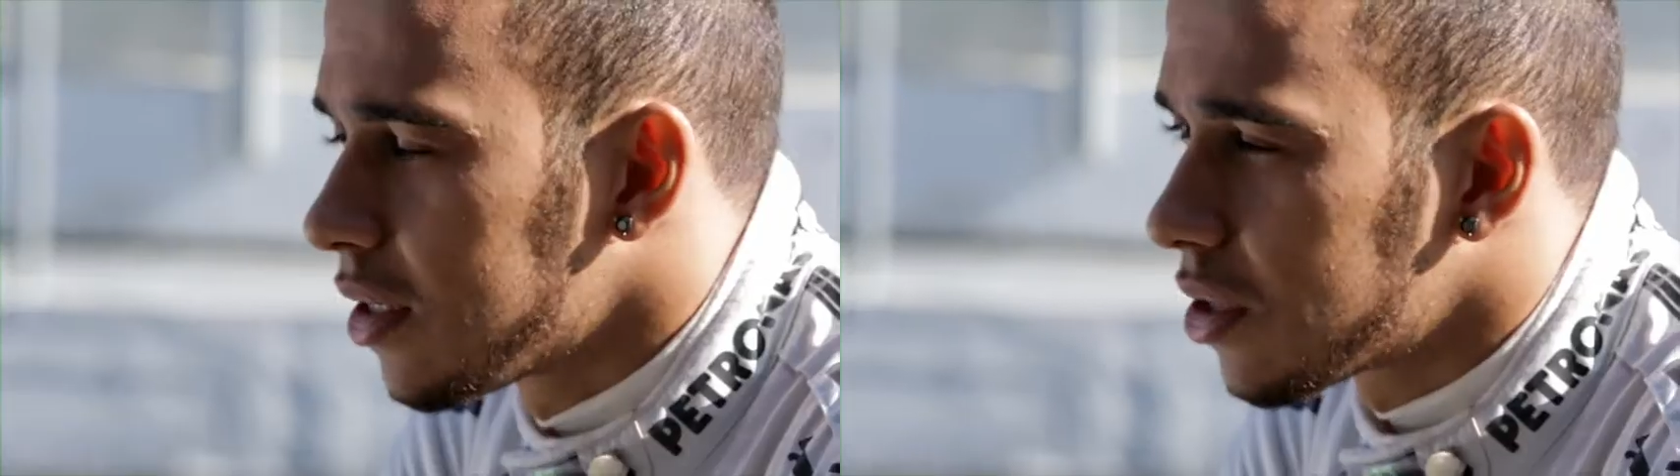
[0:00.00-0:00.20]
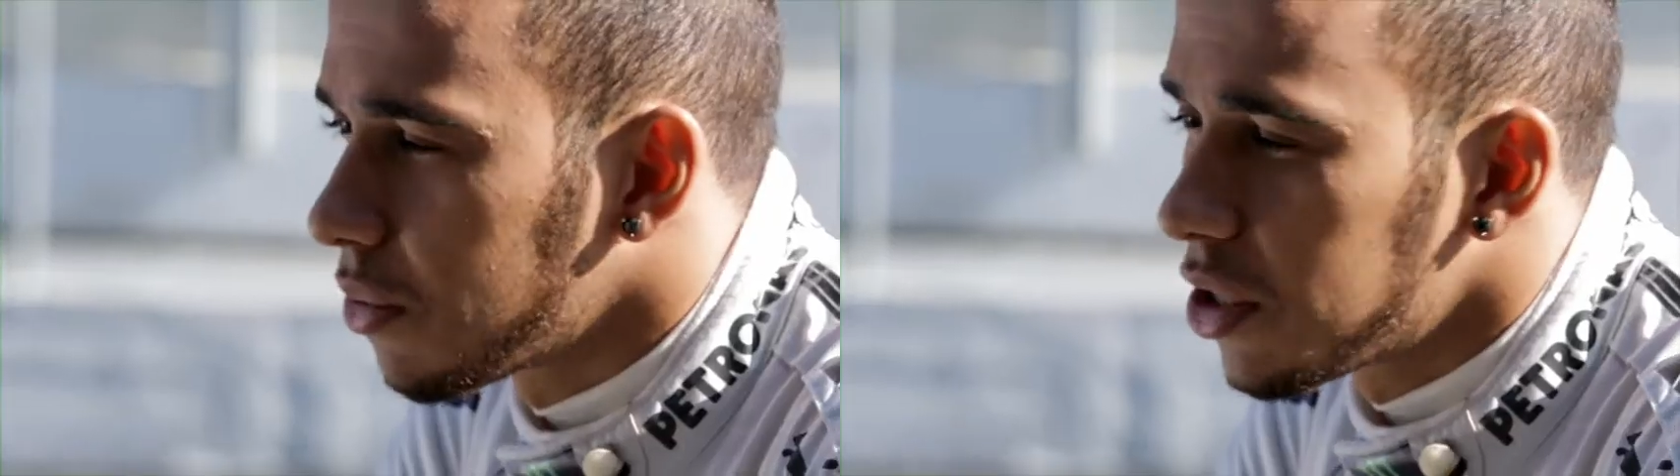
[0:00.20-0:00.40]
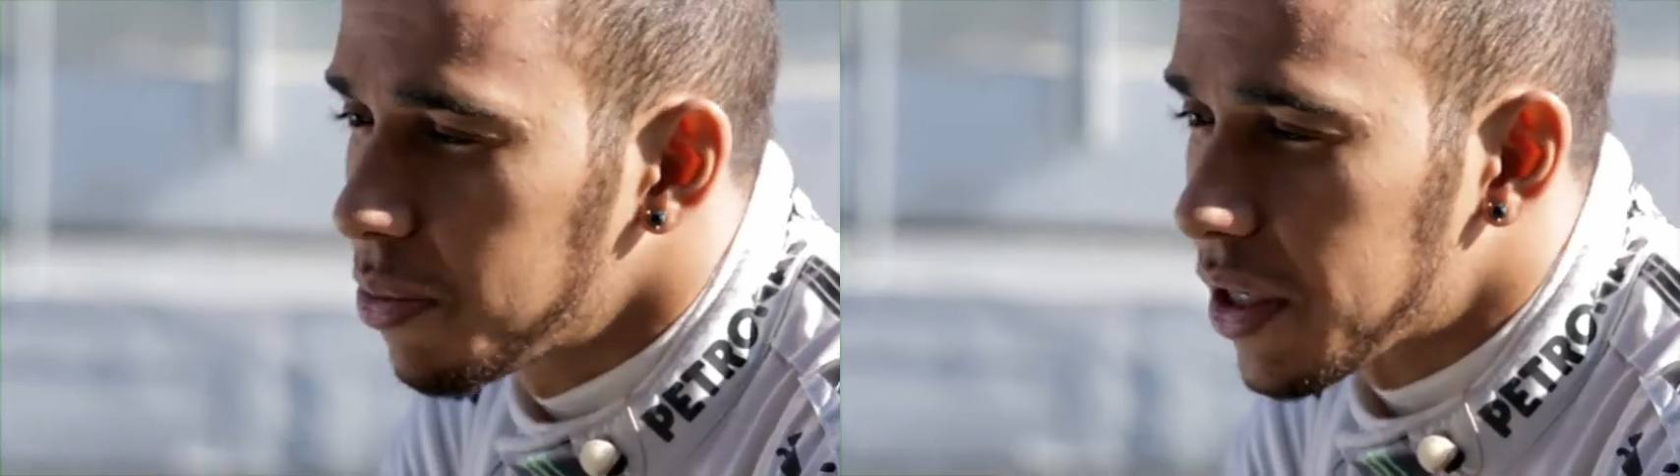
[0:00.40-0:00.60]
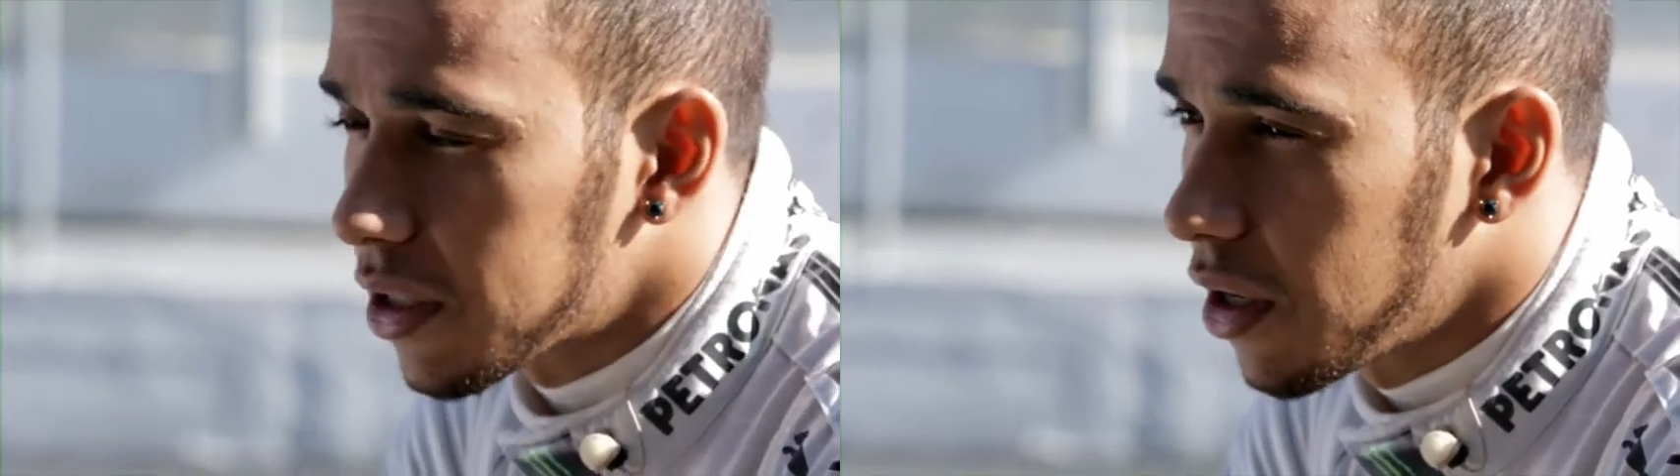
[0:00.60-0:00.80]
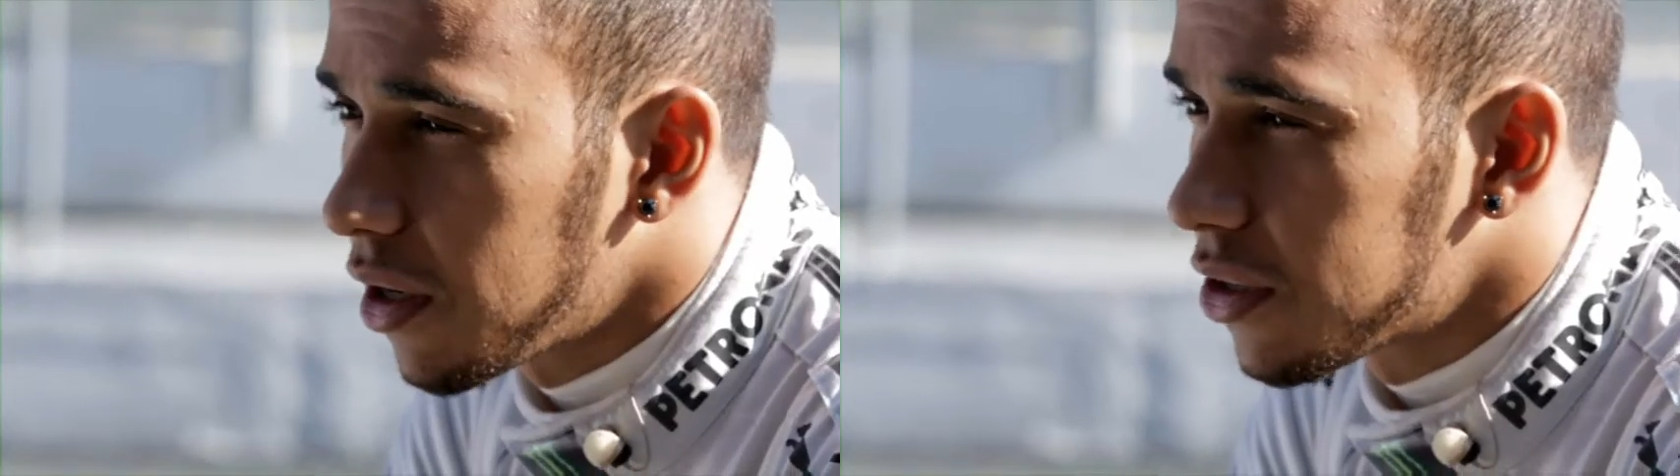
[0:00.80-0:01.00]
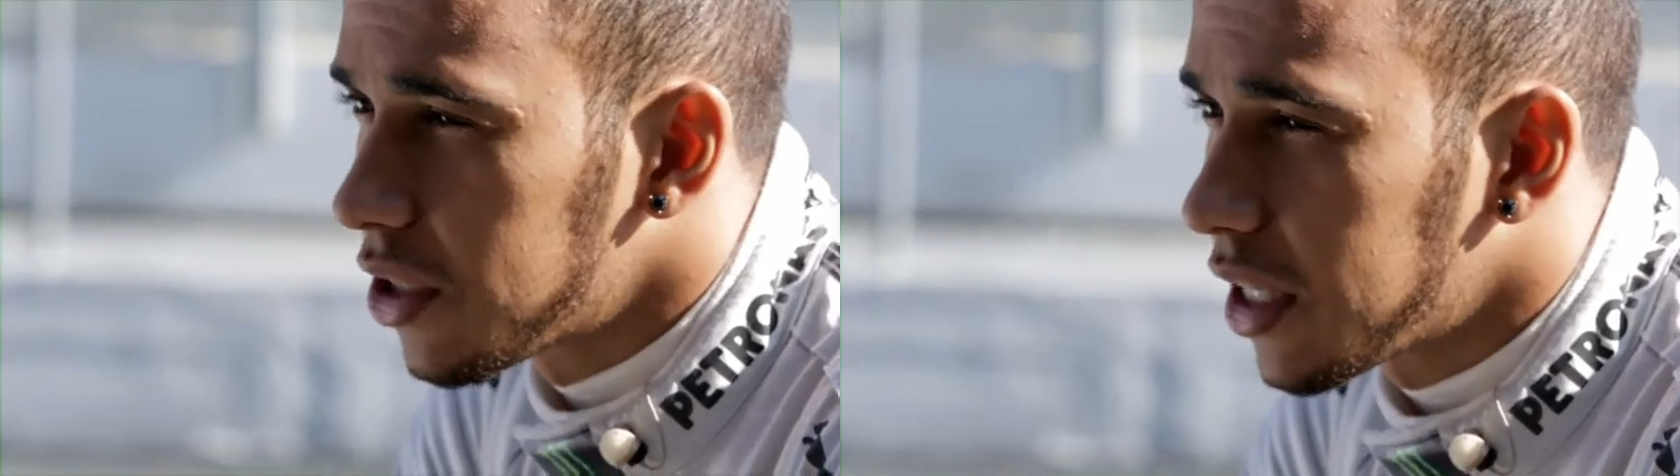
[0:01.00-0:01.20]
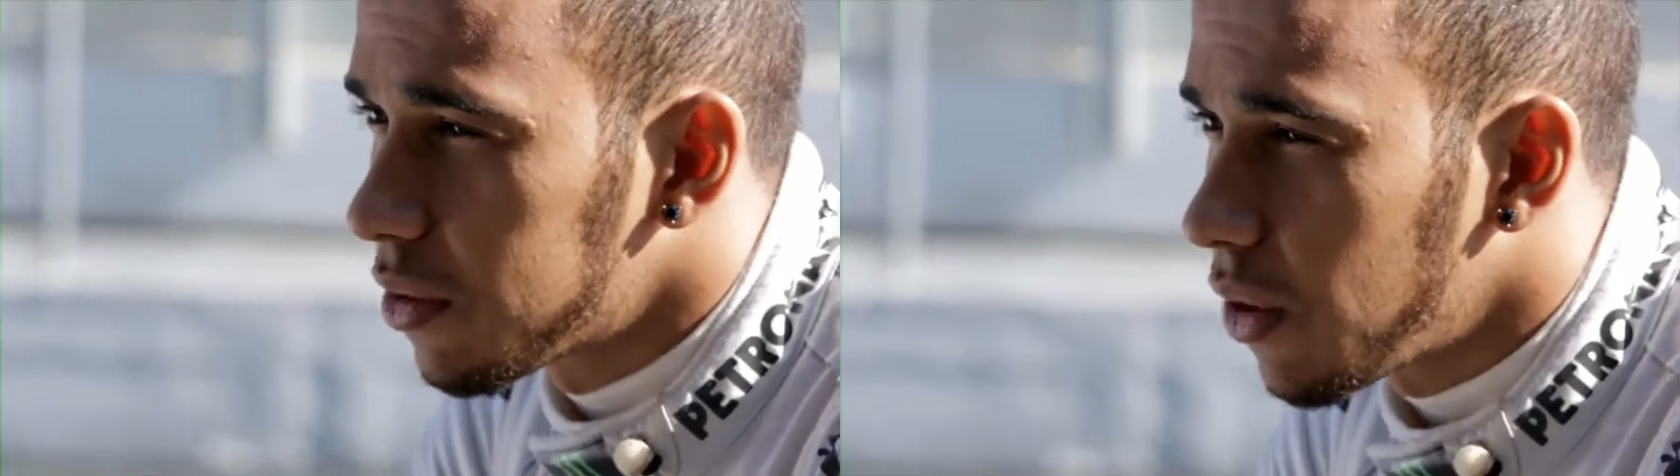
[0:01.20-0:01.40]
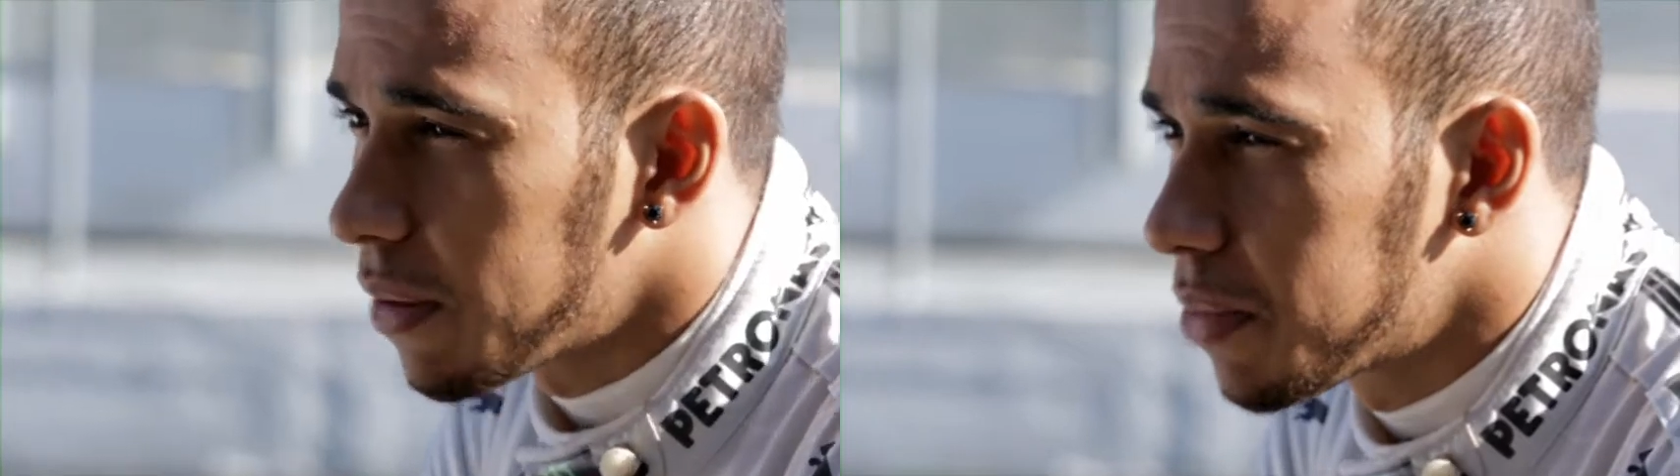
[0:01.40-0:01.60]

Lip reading: So when you press KERS, you get one